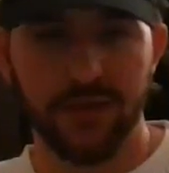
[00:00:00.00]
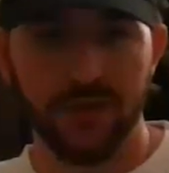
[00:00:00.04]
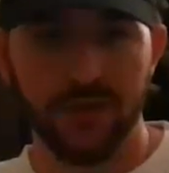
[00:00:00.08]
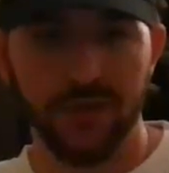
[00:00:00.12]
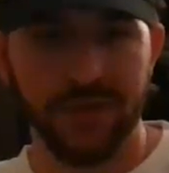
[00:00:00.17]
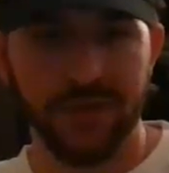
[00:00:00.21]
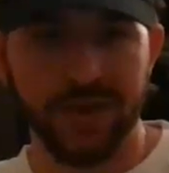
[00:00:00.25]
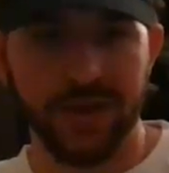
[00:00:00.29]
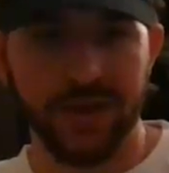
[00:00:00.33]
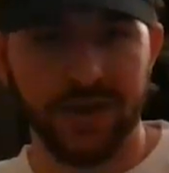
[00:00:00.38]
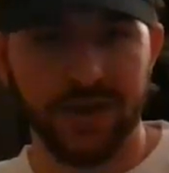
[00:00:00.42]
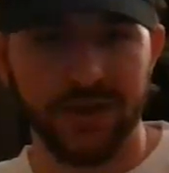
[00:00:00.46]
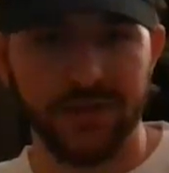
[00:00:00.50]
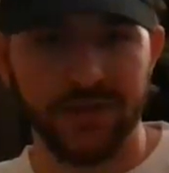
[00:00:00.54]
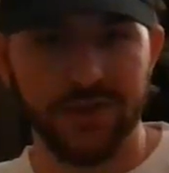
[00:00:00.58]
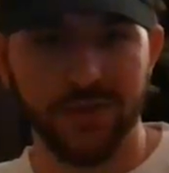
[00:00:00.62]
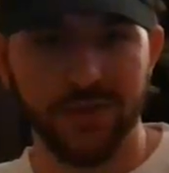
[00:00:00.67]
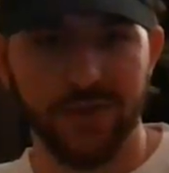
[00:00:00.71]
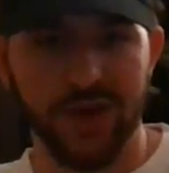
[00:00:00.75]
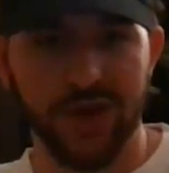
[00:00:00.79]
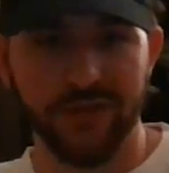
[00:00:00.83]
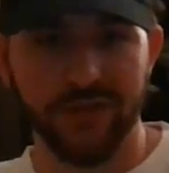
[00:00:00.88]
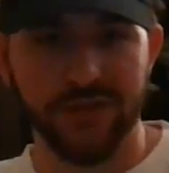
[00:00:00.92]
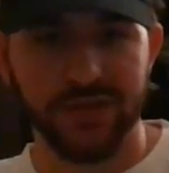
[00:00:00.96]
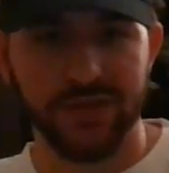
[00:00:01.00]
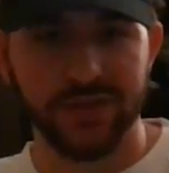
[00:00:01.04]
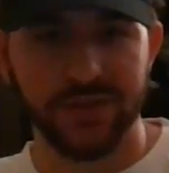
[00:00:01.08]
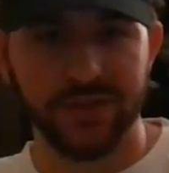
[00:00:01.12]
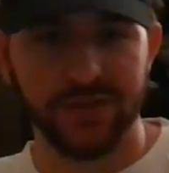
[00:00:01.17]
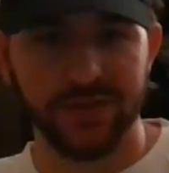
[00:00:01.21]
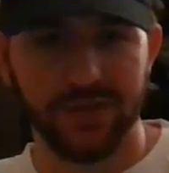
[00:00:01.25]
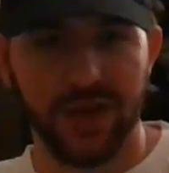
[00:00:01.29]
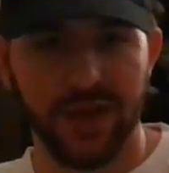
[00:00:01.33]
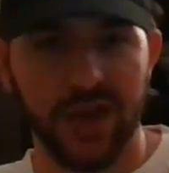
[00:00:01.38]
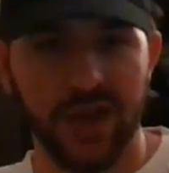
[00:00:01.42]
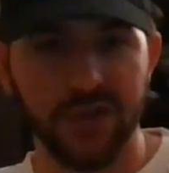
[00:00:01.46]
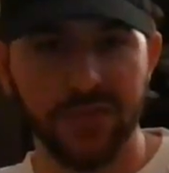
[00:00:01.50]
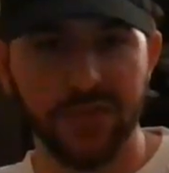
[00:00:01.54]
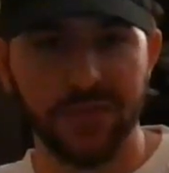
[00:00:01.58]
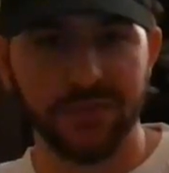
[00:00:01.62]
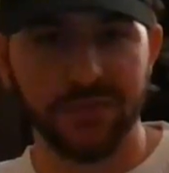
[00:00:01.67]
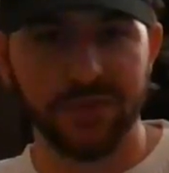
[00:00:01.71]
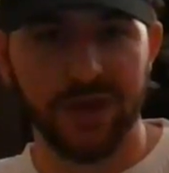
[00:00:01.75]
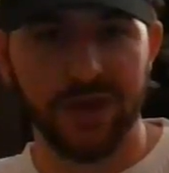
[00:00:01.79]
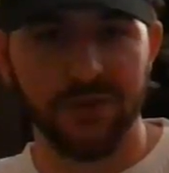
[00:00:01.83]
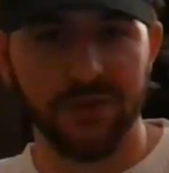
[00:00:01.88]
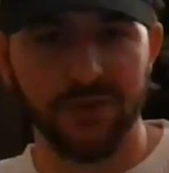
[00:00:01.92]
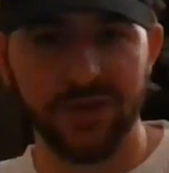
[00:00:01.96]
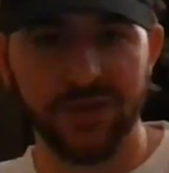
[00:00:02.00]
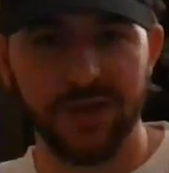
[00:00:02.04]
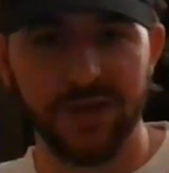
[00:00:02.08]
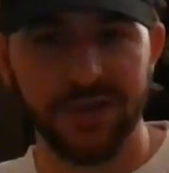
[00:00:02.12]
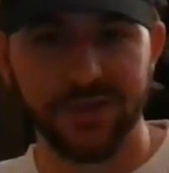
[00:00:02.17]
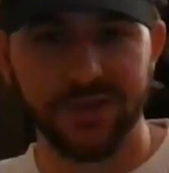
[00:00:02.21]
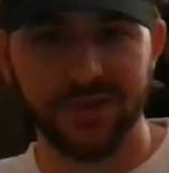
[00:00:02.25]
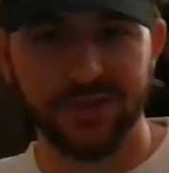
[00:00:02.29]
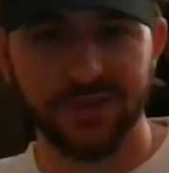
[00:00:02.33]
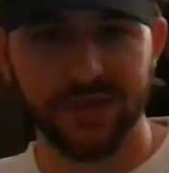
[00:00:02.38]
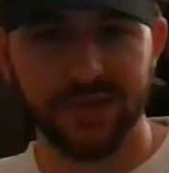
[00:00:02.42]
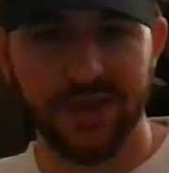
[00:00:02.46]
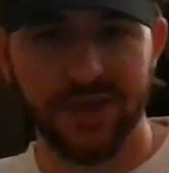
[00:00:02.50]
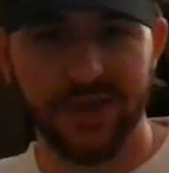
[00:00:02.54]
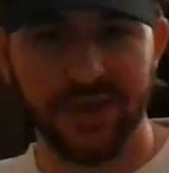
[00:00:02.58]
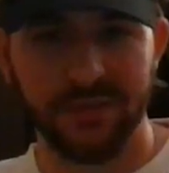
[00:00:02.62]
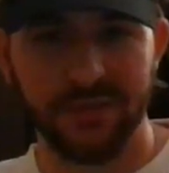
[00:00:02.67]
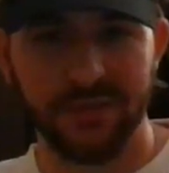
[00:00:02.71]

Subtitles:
oh my god, it's so obvious. I was like, how do people not realize this? That